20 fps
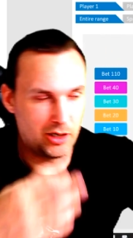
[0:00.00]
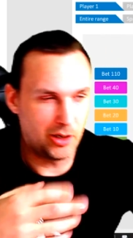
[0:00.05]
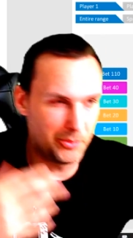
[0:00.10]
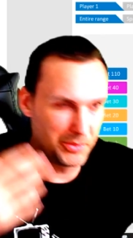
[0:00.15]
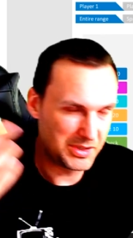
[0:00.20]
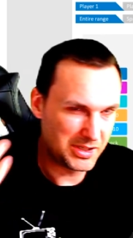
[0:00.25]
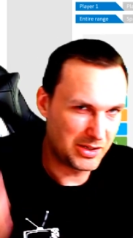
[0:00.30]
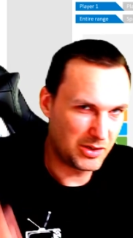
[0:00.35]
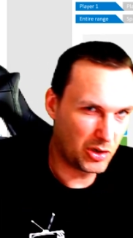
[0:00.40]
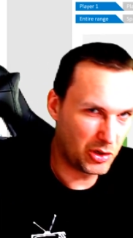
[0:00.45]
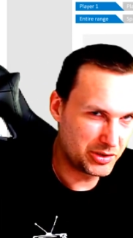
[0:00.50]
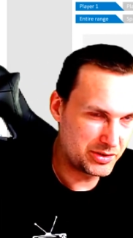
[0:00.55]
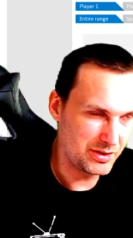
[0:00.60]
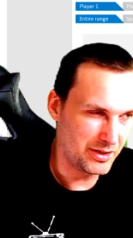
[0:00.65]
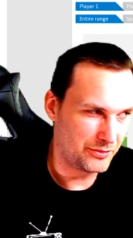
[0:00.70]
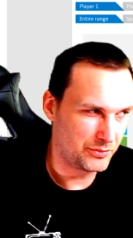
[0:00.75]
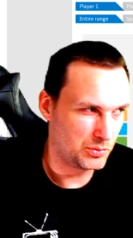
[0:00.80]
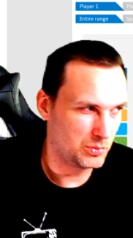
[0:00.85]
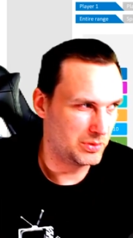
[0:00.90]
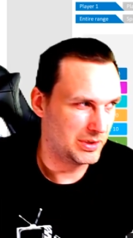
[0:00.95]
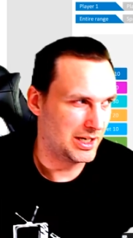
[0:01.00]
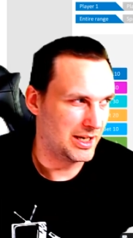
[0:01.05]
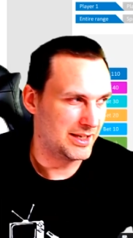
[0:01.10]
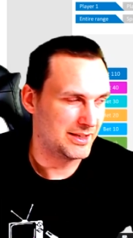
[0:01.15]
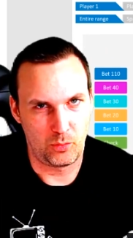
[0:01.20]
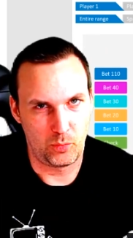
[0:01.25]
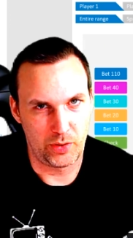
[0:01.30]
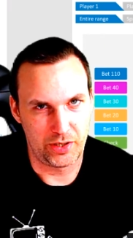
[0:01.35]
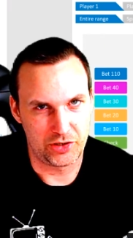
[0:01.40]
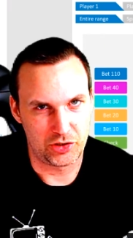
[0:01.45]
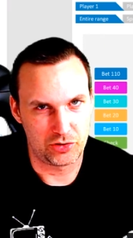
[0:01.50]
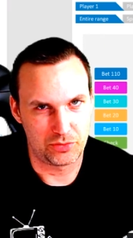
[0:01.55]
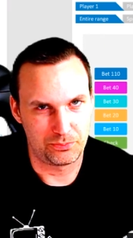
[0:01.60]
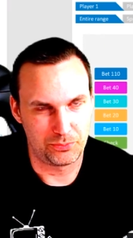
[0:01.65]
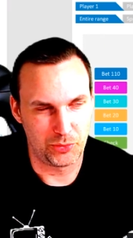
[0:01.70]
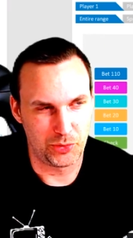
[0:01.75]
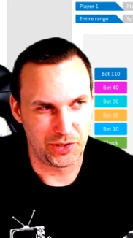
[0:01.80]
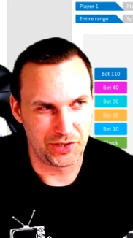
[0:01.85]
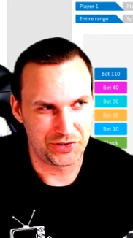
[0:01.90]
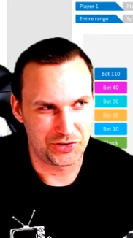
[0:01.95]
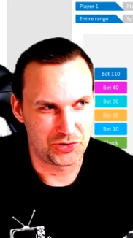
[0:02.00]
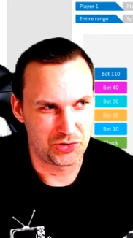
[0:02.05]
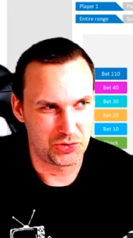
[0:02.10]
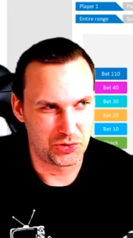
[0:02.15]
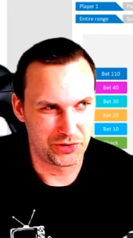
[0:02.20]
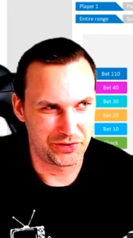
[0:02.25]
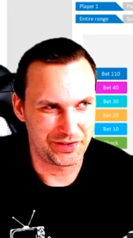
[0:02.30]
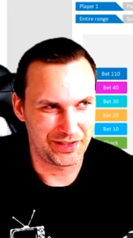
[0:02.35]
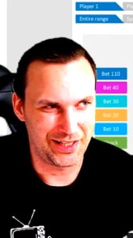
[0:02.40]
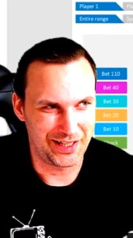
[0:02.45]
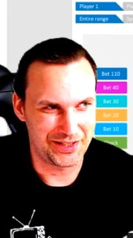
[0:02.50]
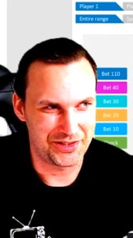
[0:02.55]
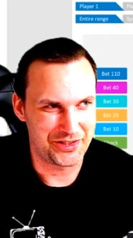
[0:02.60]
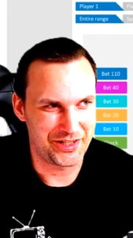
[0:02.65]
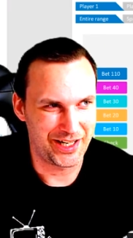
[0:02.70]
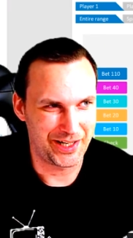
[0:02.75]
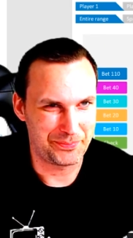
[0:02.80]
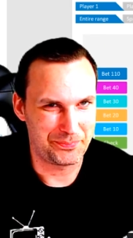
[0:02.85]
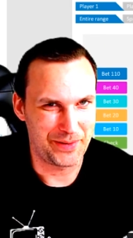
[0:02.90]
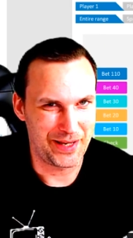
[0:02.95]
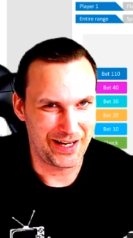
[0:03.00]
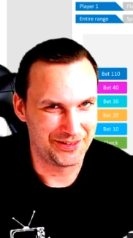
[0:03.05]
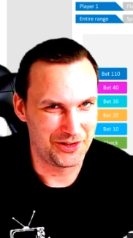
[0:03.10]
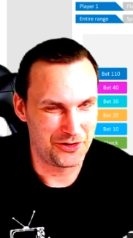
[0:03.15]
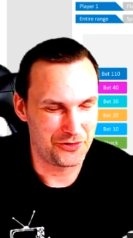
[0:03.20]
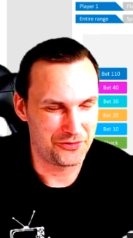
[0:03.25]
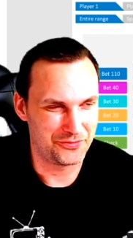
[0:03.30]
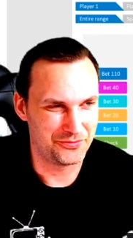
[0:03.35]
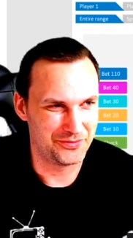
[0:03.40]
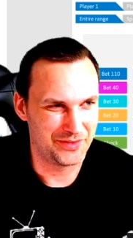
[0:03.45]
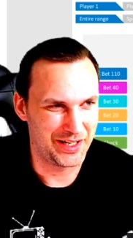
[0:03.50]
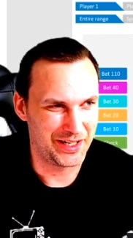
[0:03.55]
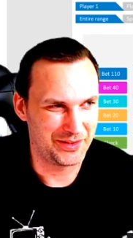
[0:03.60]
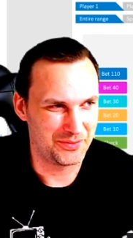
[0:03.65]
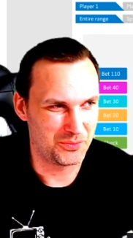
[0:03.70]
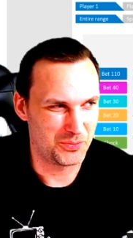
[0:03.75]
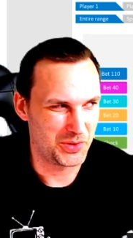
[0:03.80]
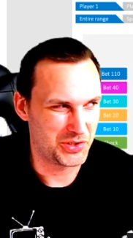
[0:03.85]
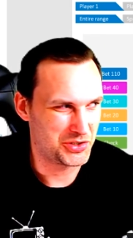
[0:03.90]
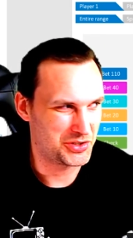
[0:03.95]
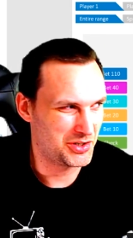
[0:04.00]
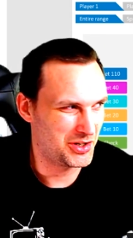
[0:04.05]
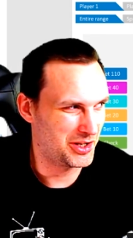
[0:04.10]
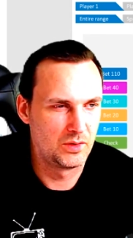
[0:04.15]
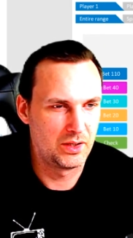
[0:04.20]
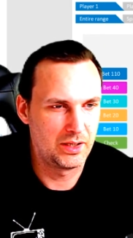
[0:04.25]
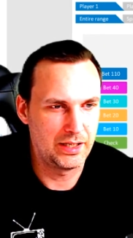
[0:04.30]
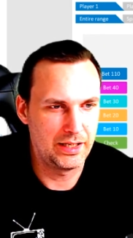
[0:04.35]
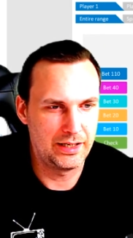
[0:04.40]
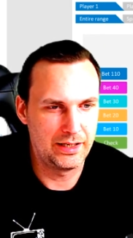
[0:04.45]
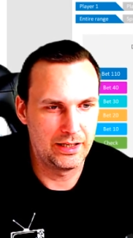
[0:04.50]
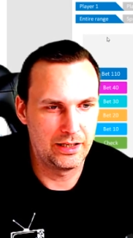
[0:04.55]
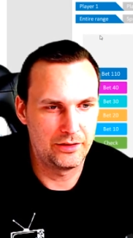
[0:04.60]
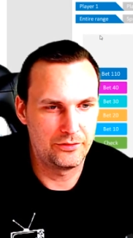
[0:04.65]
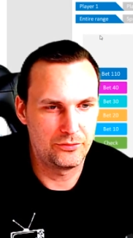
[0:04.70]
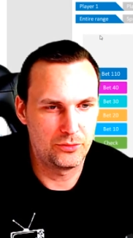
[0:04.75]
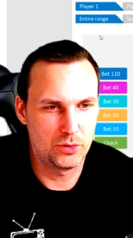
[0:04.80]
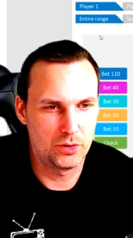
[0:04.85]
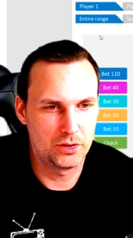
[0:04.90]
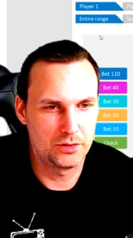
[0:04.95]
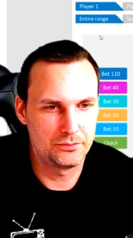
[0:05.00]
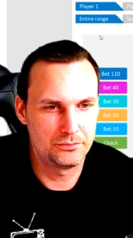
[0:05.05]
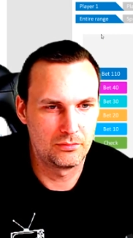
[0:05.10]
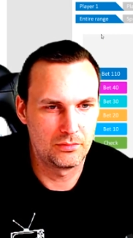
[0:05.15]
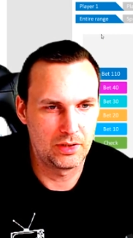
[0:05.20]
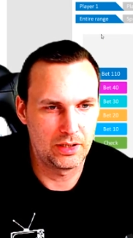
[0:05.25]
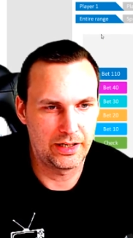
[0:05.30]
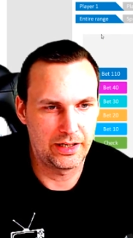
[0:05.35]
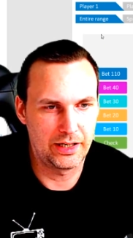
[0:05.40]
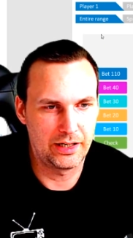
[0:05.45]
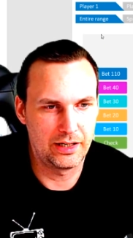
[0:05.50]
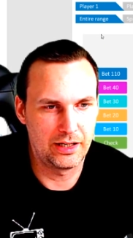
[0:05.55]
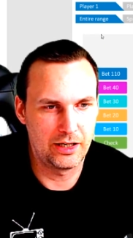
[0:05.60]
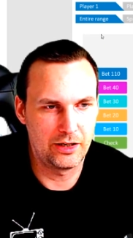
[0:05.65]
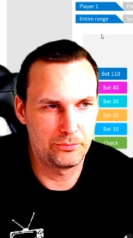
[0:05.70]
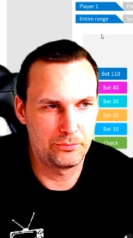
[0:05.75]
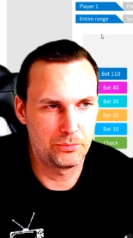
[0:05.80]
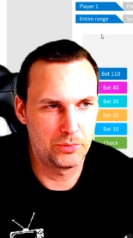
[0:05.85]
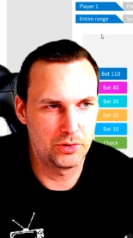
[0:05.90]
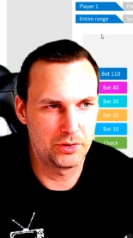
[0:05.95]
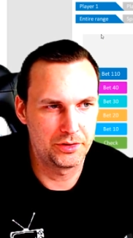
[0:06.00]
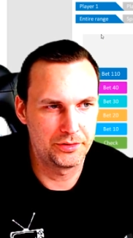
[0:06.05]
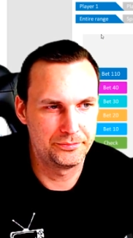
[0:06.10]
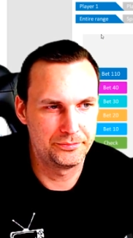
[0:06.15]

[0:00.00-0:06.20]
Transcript: Obviously you also have to realize which boards should get checked back often and which not. 10 9 4, again half pot,